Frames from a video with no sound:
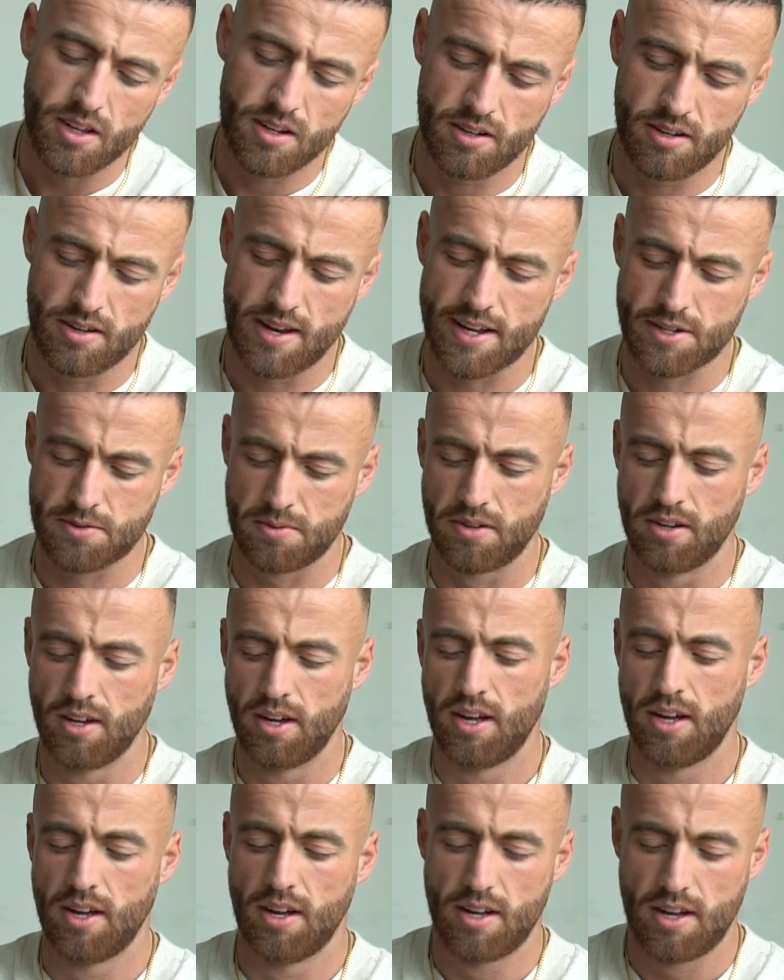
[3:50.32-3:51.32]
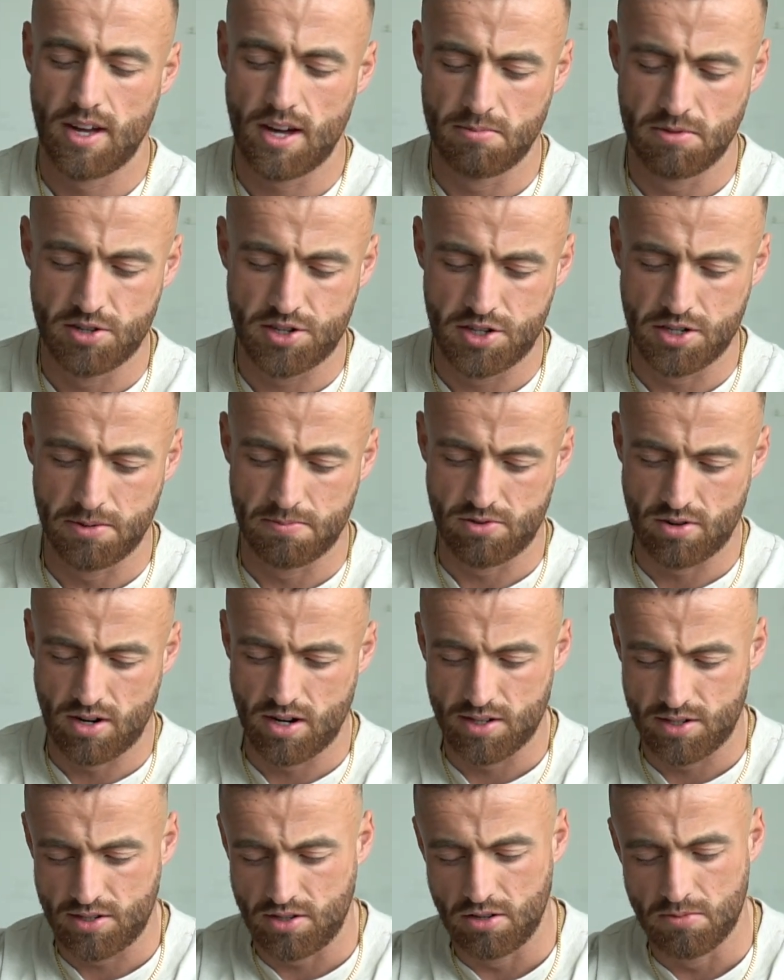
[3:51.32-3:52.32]
next one, how much
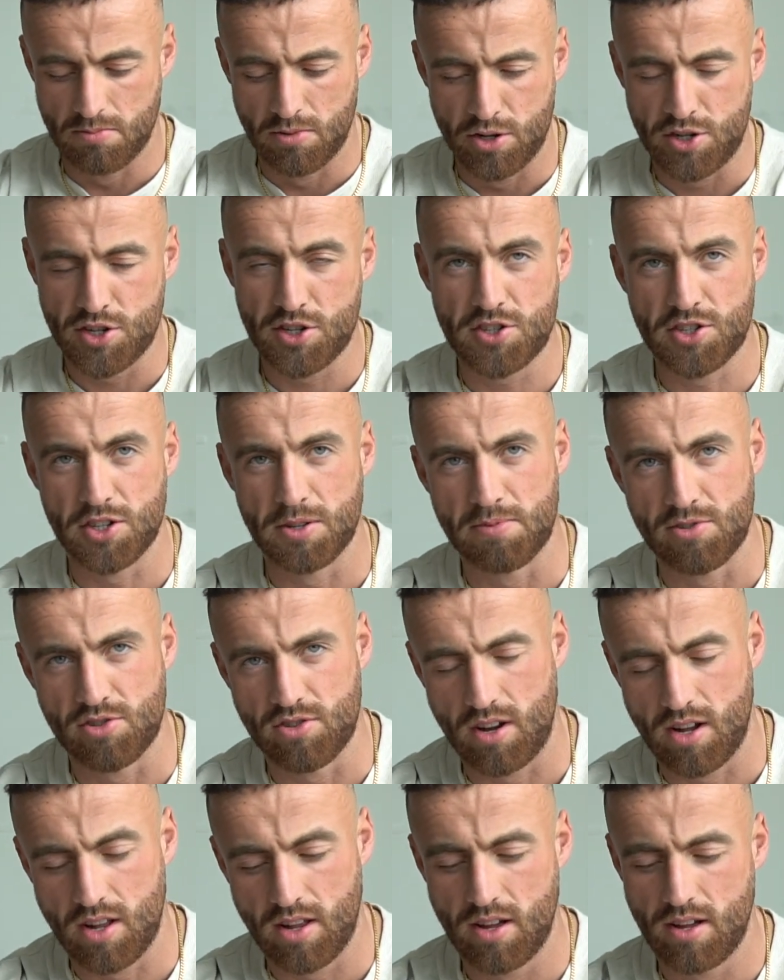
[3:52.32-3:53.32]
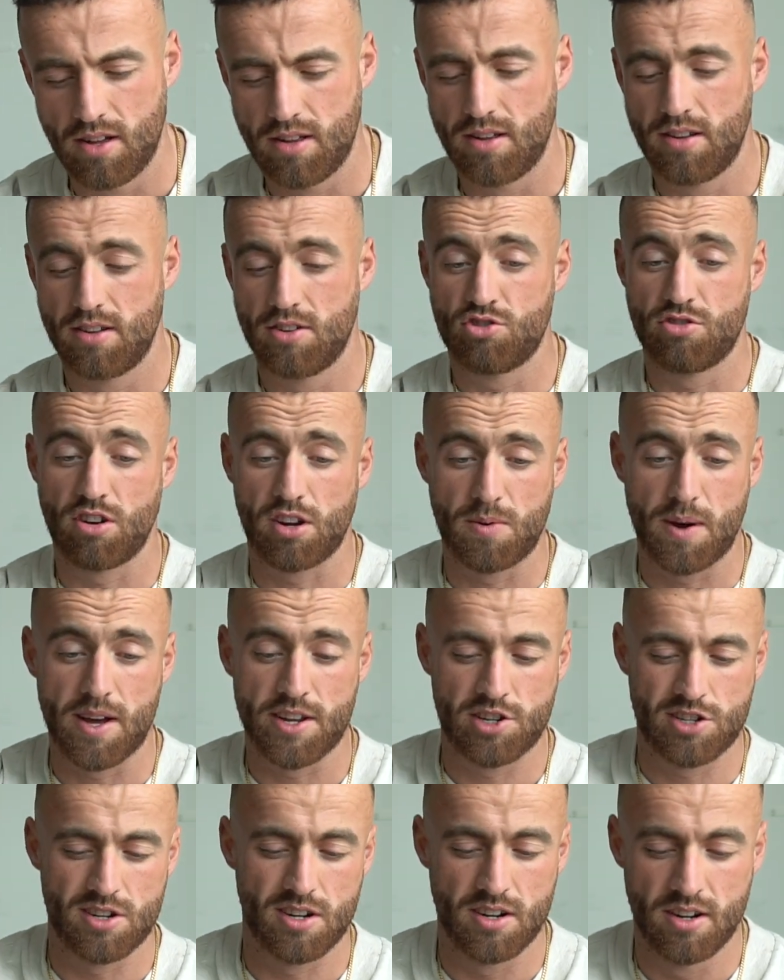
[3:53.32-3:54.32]
Superdrol is too much Superdrol? Trick
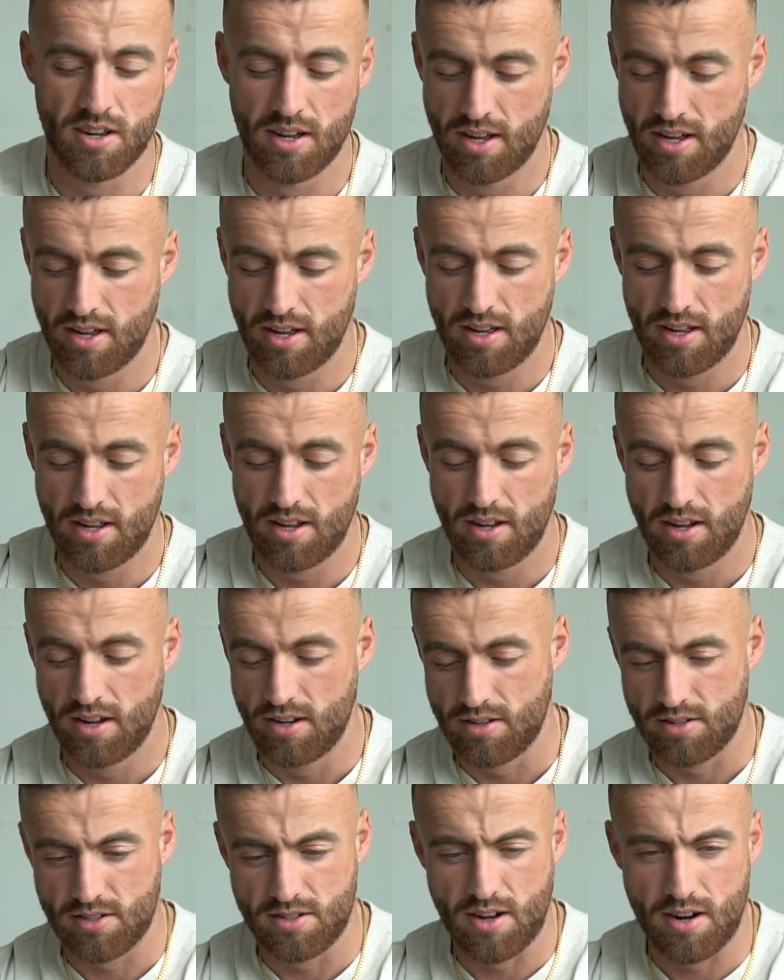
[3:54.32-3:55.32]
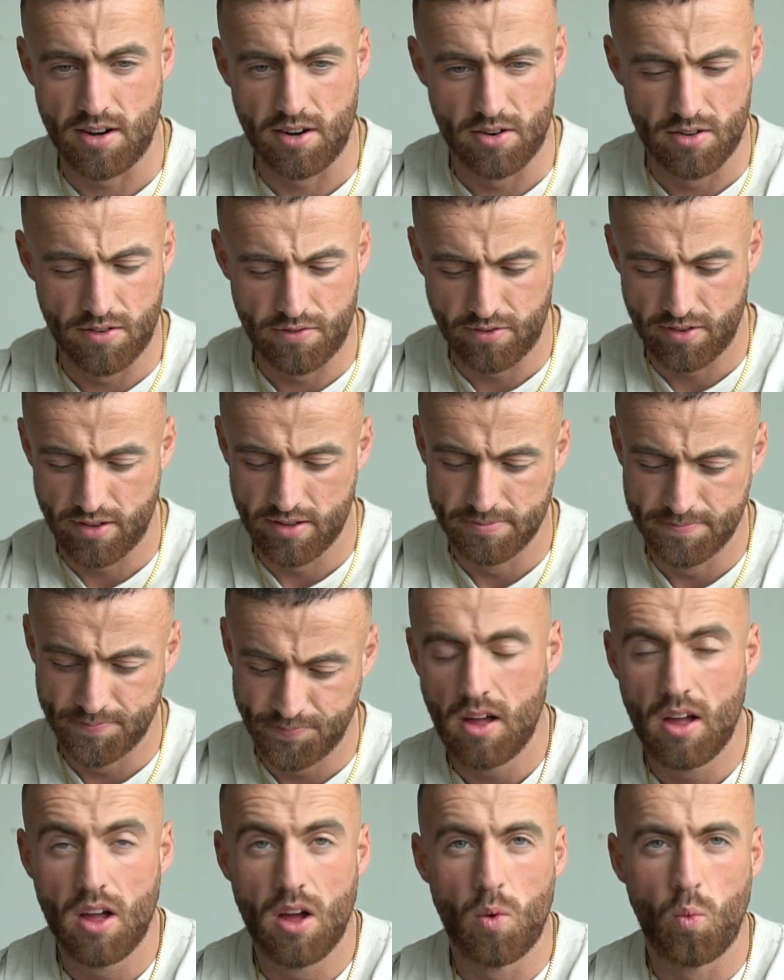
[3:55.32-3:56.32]
question, there's not enough.
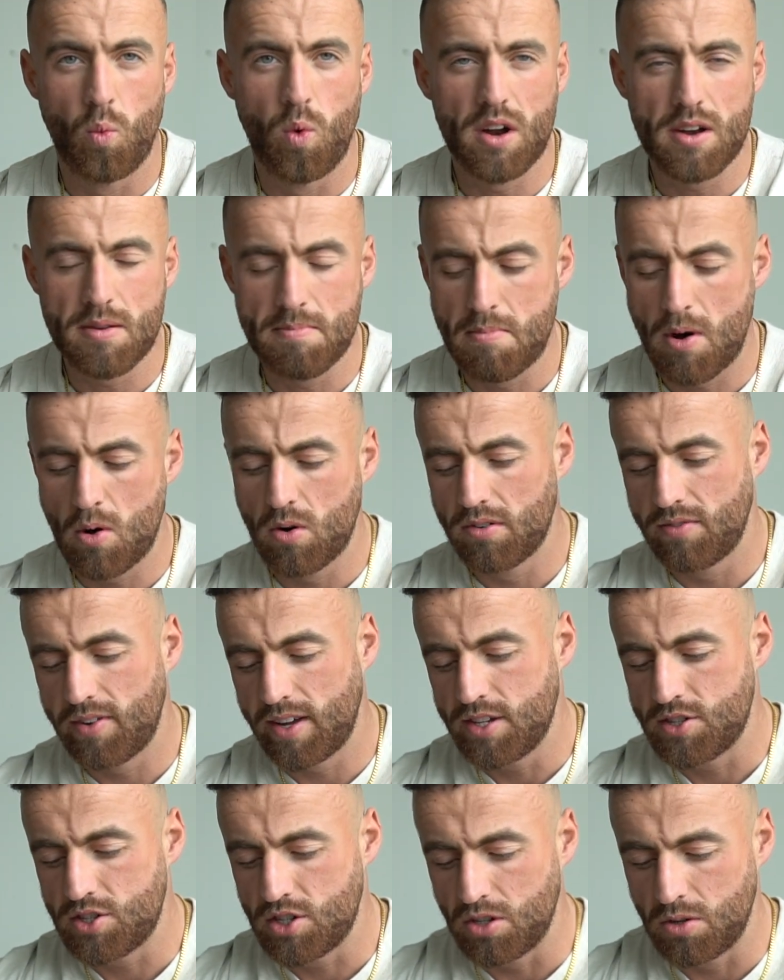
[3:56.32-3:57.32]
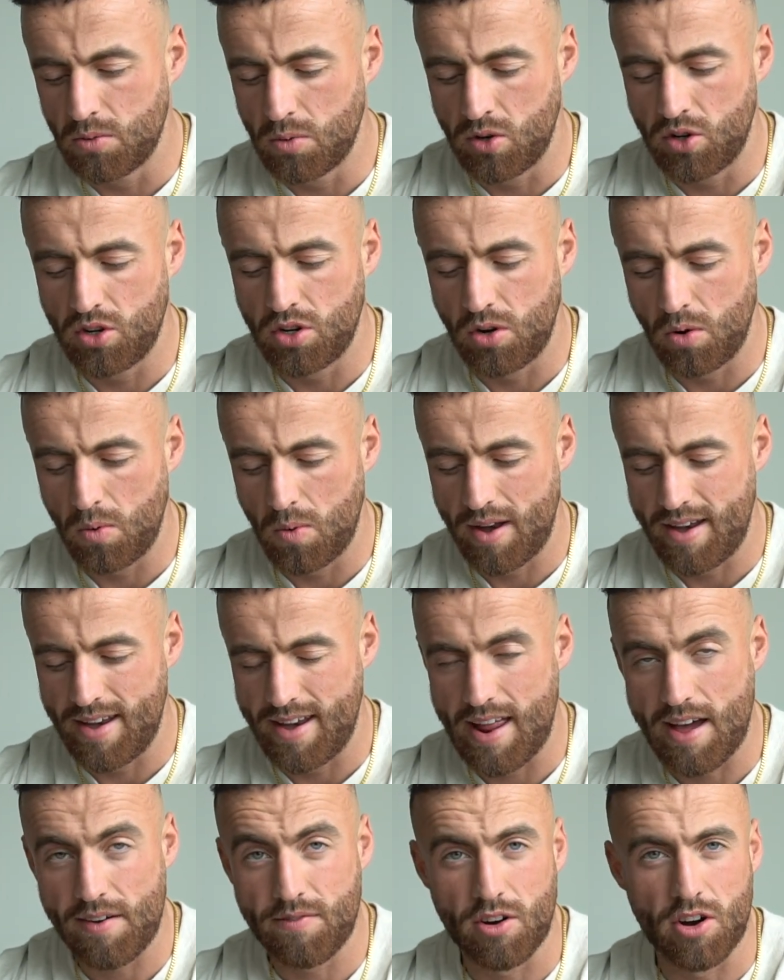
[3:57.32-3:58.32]
What motivates you to
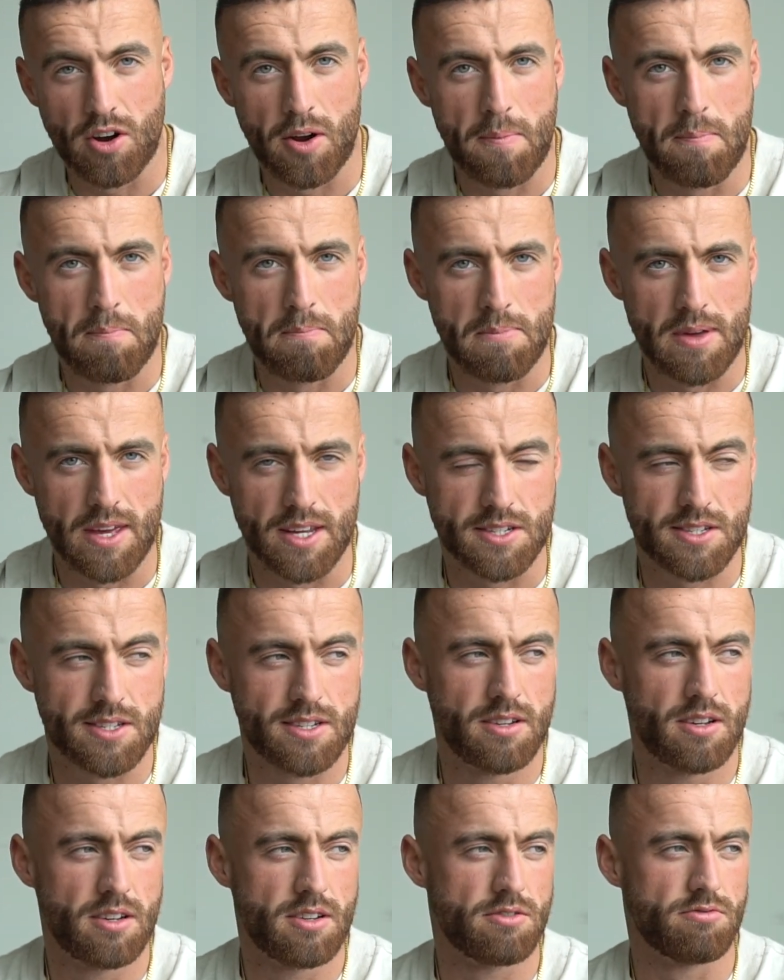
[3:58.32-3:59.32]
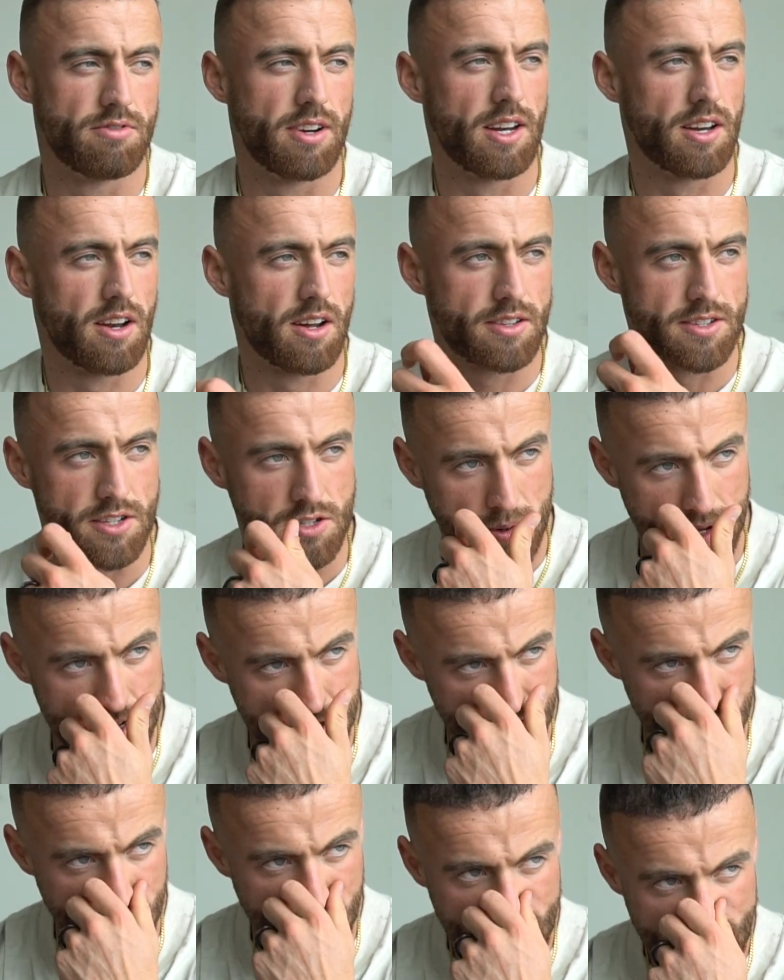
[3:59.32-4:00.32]
never miss? Really like this question.